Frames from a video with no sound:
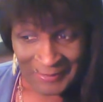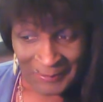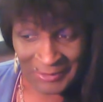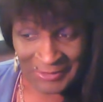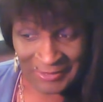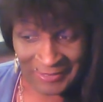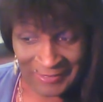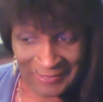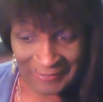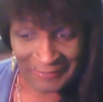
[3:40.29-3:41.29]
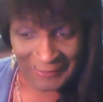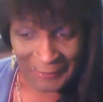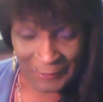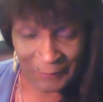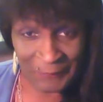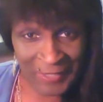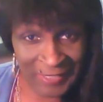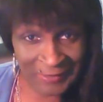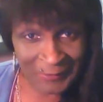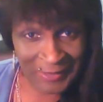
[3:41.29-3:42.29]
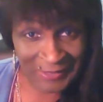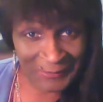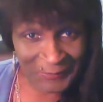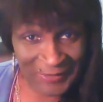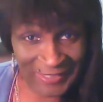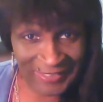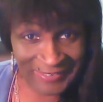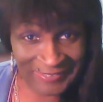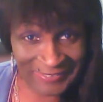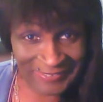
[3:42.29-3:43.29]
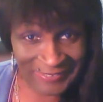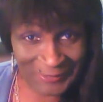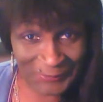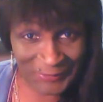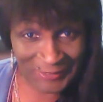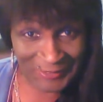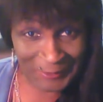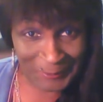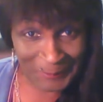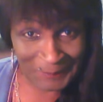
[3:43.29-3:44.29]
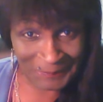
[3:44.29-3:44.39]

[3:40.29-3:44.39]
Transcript: but he said, "You're finally running fast, good for you."